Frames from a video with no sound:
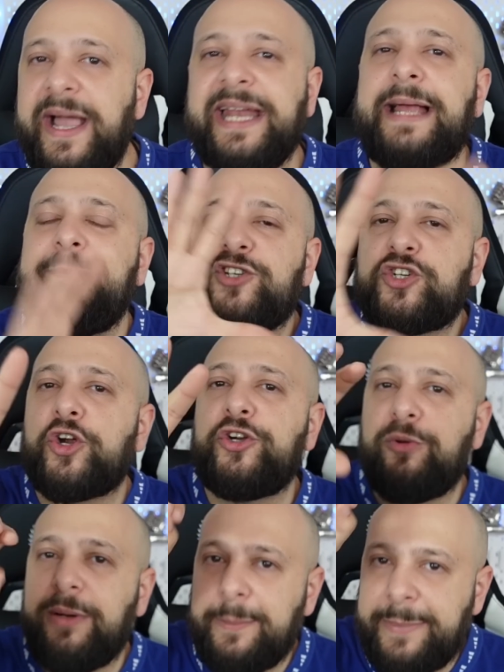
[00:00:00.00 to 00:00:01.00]
and I'm sure
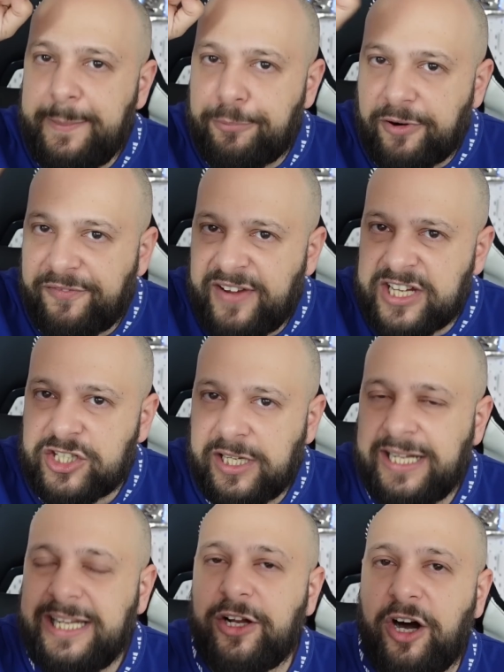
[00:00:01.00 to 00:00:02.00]
you will be
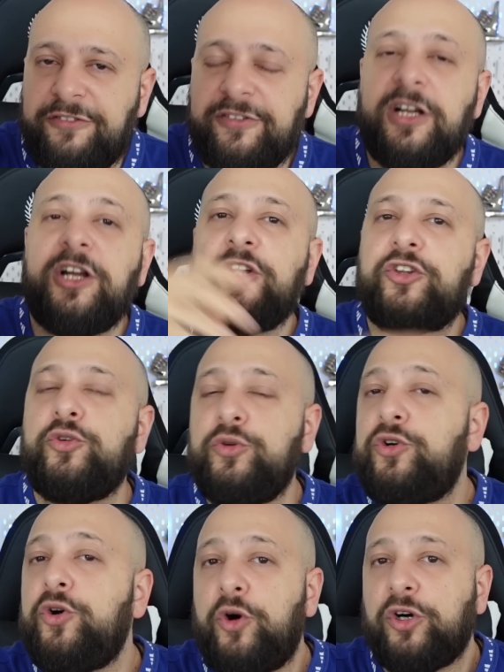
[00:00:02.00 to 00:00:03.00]
professional enough to
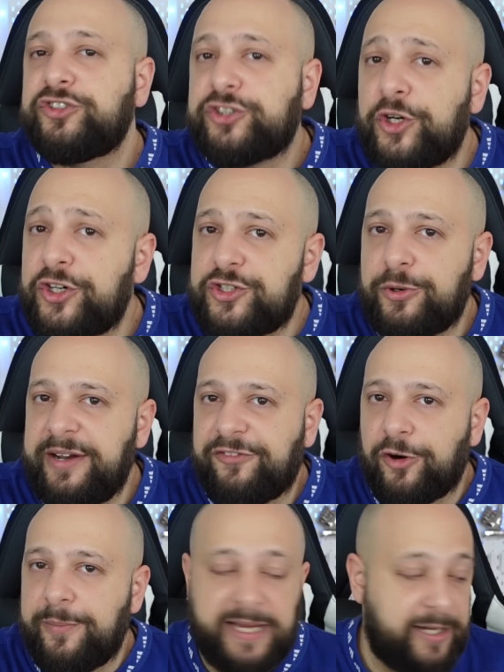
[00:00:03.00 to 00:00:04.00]
go on surgery
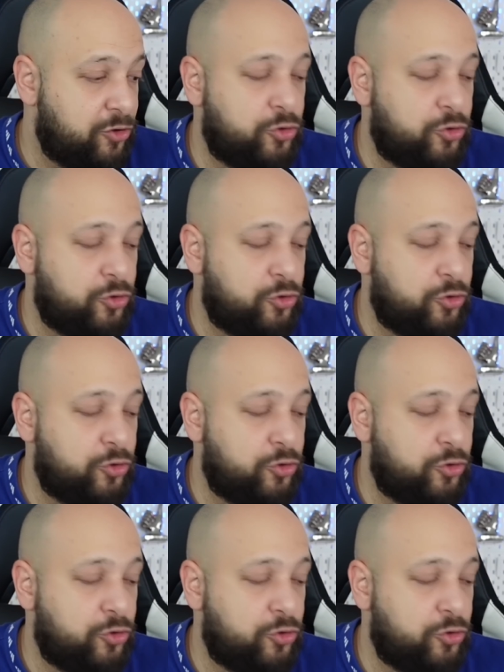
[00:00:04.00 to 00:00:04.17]
for me,